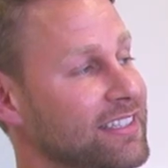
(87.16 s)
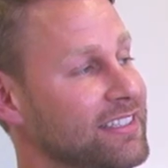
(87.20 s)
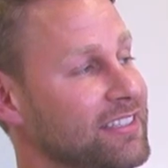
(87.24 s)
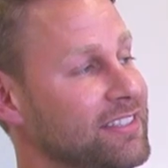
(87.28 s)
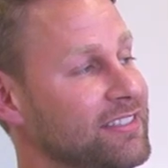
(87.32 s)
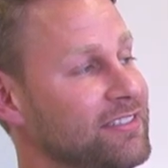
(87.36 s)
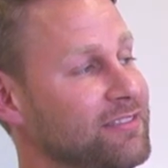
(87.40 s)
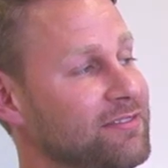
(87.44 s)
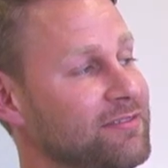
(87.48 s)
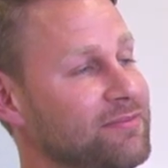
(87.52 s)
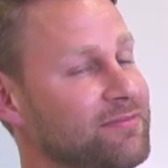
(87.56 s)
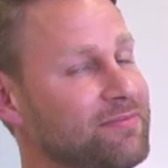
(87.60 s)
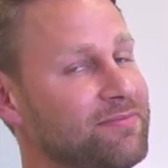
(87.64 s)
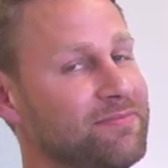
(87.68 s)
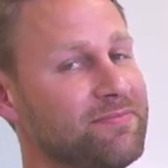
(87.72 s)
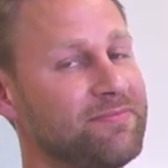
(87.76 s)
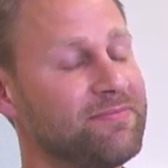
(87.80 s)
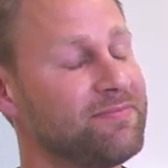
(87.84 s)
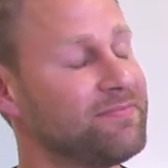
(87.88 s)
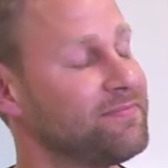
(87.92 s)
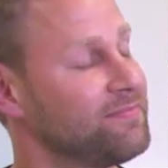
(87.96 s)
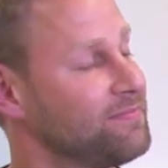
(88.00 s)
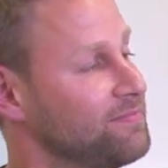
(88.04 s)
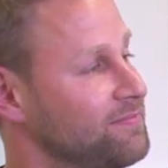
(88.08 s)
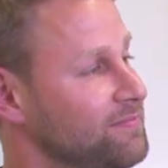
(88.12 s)

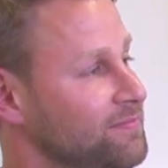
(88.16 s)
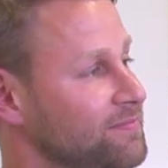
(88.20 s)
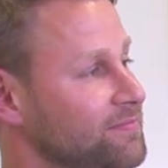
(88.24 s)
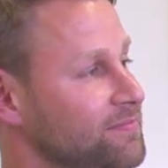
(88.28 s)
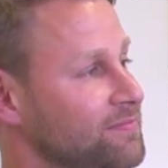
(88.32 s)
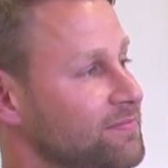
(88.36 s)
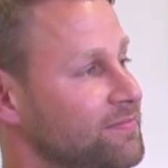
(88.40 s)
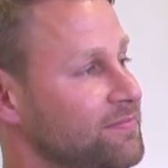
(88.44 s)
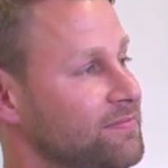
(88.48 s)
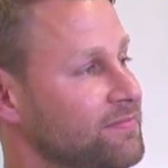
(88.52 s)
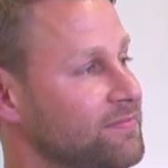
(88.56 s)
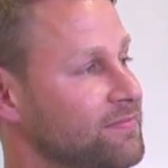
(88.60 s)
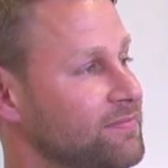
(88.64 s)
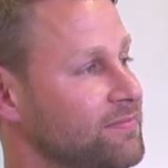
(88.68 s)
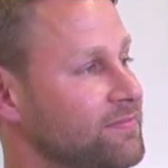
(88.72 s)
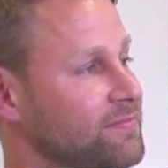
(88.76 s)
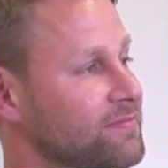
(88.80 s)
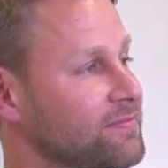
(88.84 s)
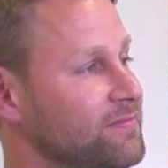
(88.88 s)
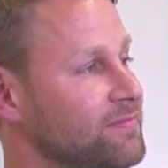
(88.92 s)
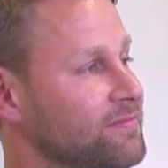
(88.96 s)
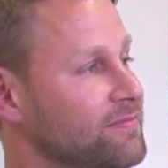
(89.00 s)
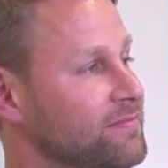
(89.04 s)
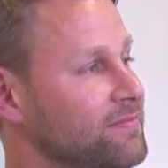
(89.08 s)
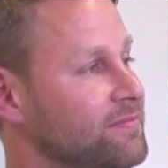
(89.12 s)

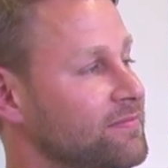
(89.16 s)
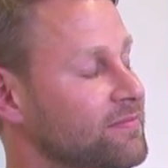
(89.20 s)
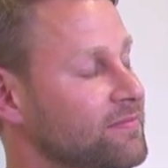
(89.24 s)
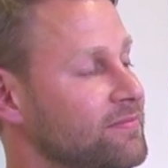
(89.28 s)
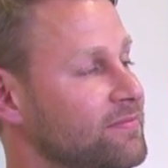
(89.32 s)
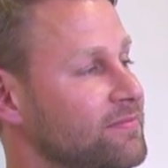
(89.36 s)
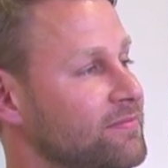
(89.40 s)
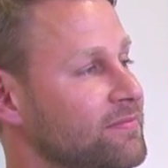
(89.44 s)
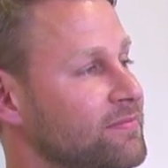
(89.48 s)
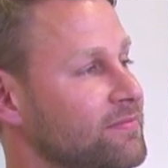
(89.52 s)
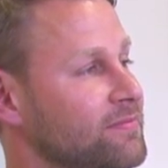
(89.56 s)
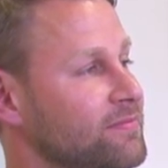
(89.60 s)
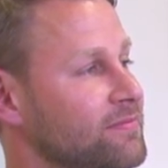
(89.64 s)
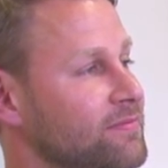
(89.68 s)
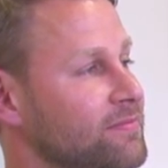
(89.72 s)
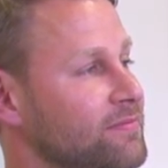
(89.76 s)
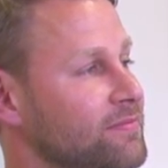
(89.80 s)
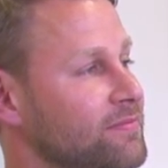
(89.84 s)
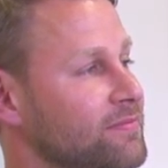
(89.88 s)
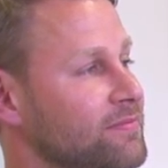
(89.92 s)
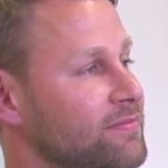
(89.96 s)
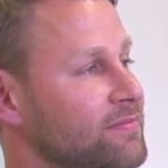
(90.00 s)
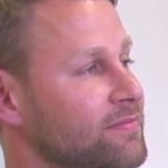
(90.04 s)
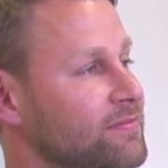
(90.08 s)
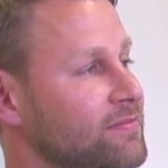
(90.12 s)

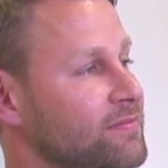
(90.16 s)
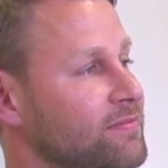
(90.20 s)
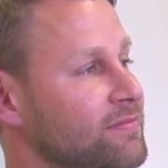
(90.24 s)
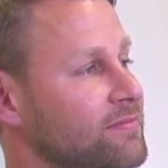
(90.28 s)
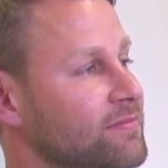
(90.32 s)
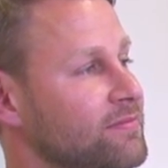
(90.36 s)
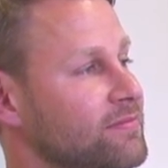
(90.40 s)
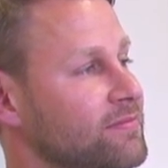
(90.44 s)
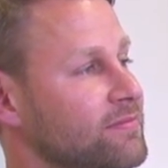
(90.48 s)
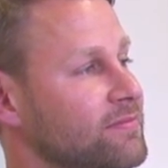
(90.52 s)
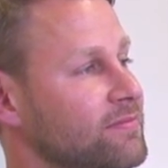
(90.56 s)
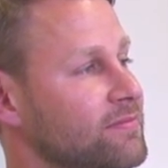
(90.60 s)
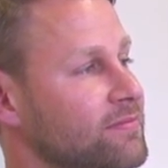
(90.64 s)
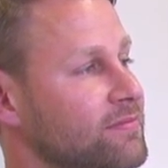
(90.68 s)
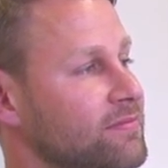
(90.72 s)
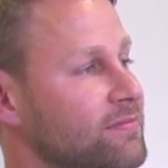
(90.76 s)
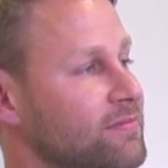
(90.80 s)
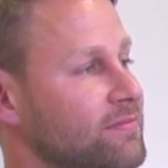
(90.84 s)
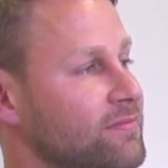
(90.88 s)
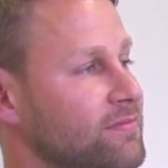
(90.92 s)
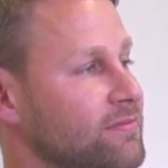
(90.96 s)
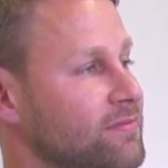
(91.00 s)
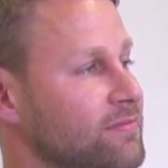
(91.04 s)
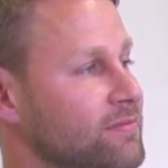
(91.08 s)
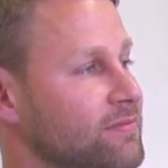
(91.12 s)

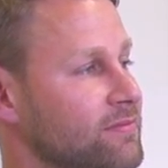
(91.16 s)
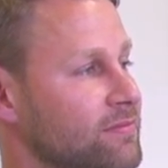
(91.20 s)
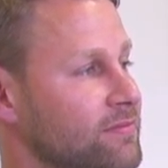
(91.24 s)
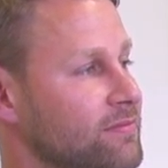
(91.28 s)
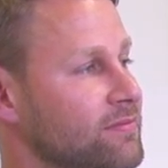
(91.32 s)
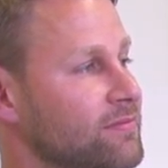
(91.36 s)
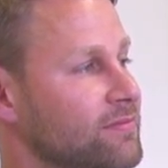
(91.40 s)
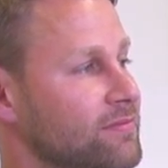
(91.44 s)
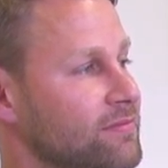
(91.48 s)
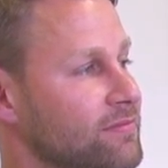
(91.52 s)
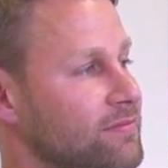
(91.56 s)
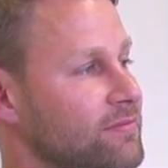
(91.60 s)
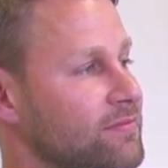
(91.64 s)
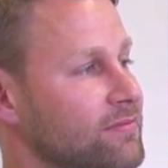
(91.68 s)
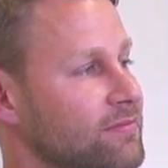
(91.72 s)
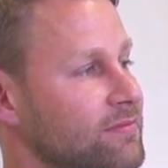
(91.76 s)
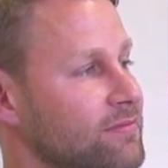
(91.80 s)
(silent)